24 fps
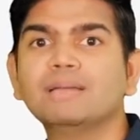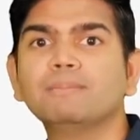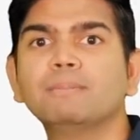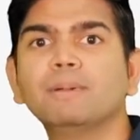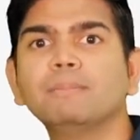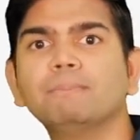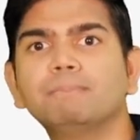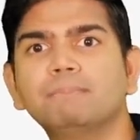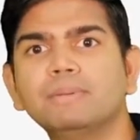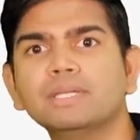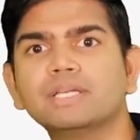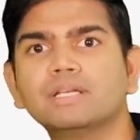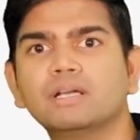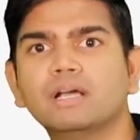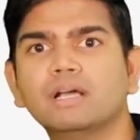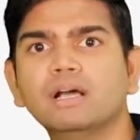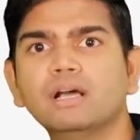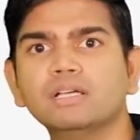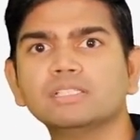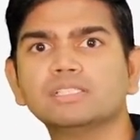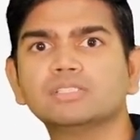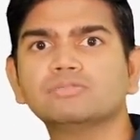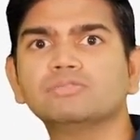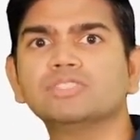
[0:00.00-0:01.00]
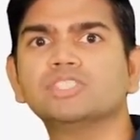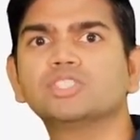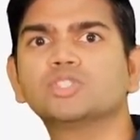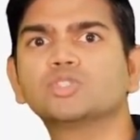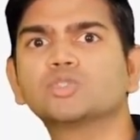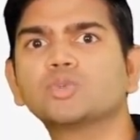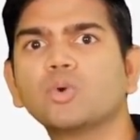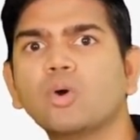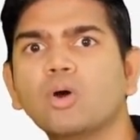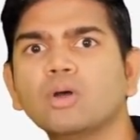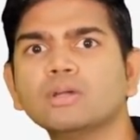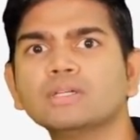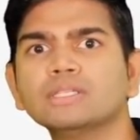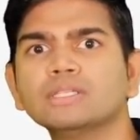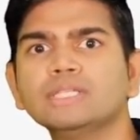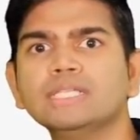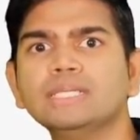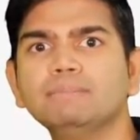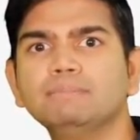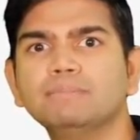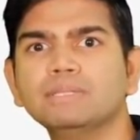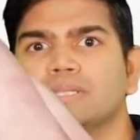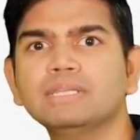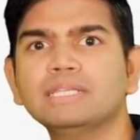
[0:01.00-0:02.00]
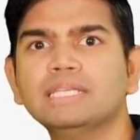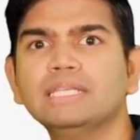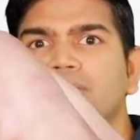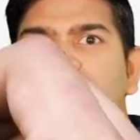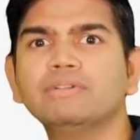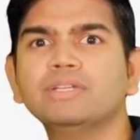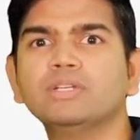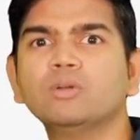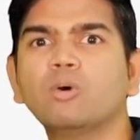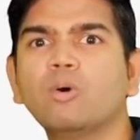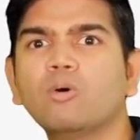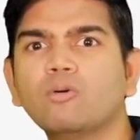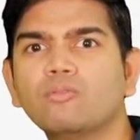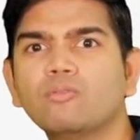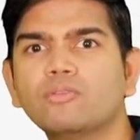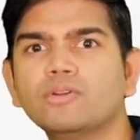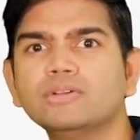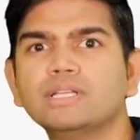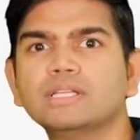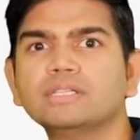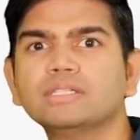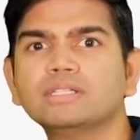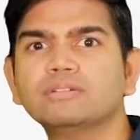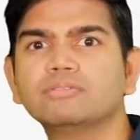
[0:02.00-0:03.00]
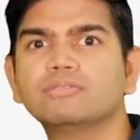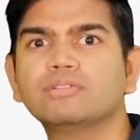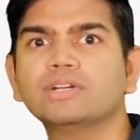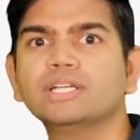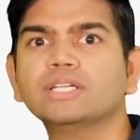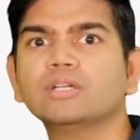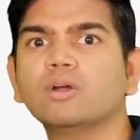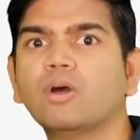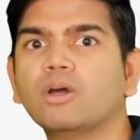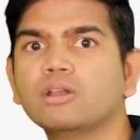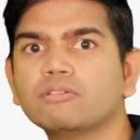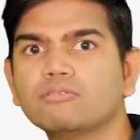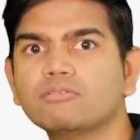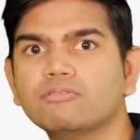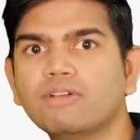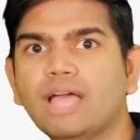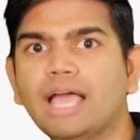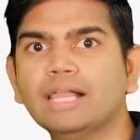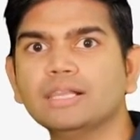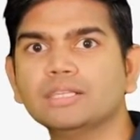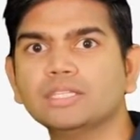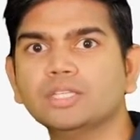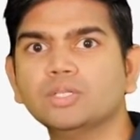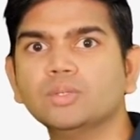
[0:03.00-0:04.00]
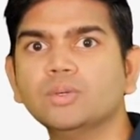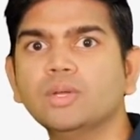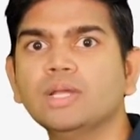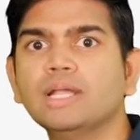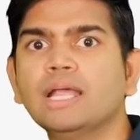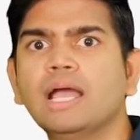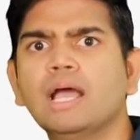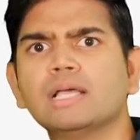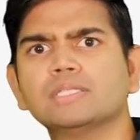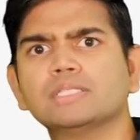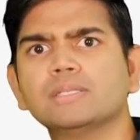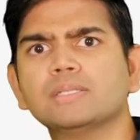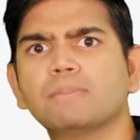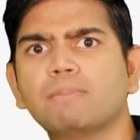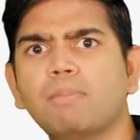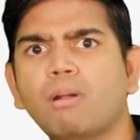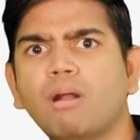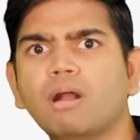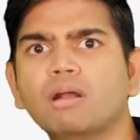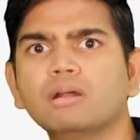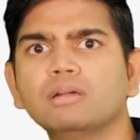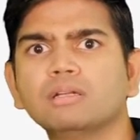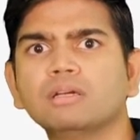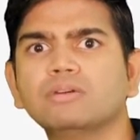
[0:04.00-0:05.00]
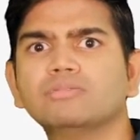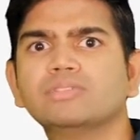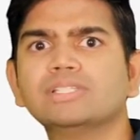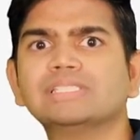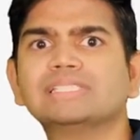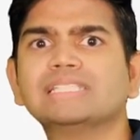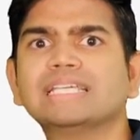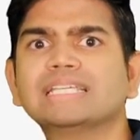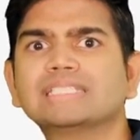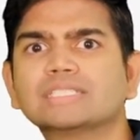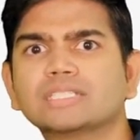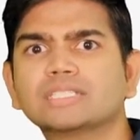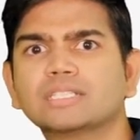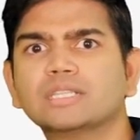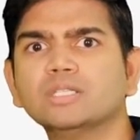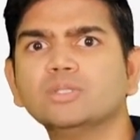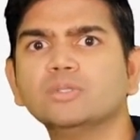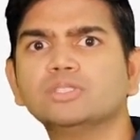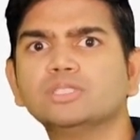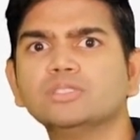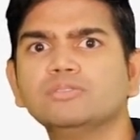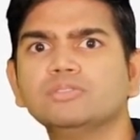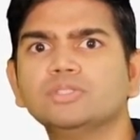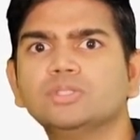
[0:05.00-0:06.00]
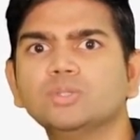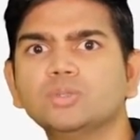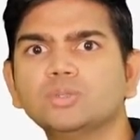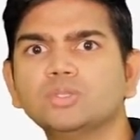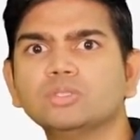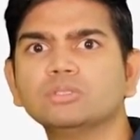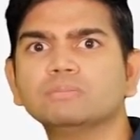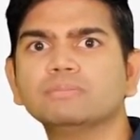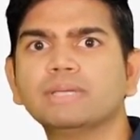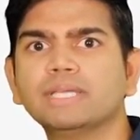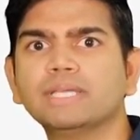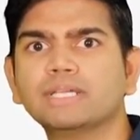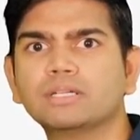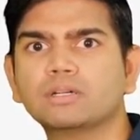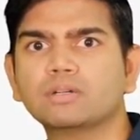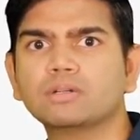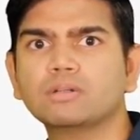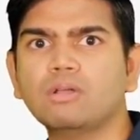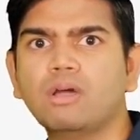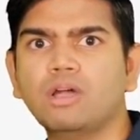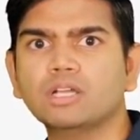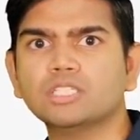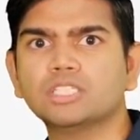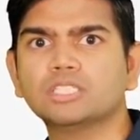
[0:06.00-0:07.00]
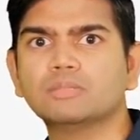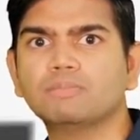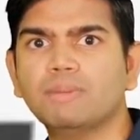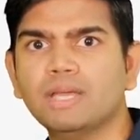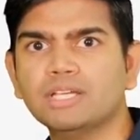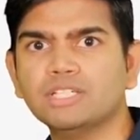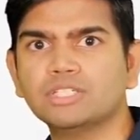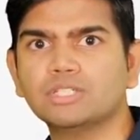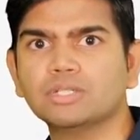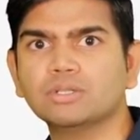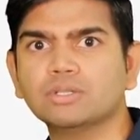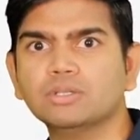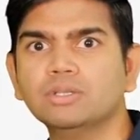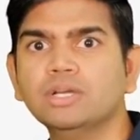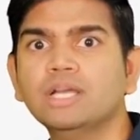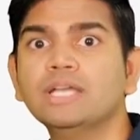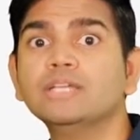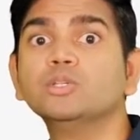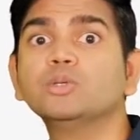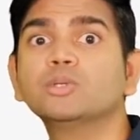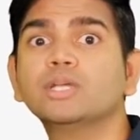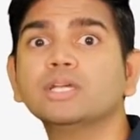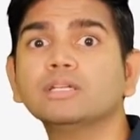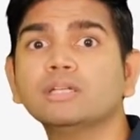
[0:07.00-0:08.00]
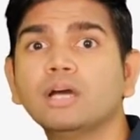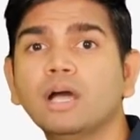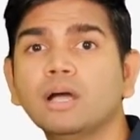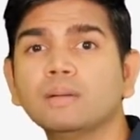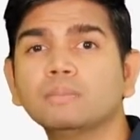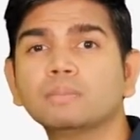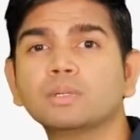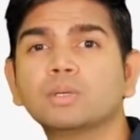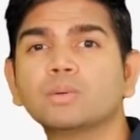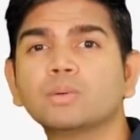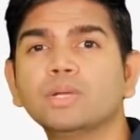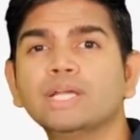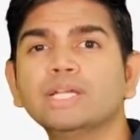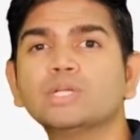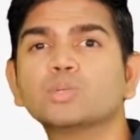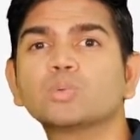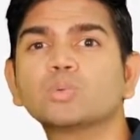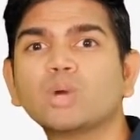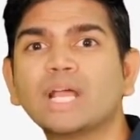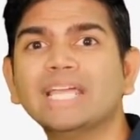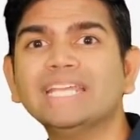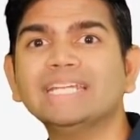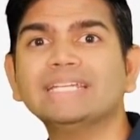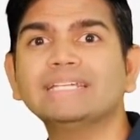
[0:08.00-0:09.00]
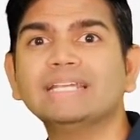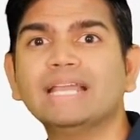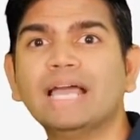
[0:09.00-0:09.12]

But because we strongly believe in over-delivering on value, as a part of this exclusive Doodle Maker launch special, you can upgrade right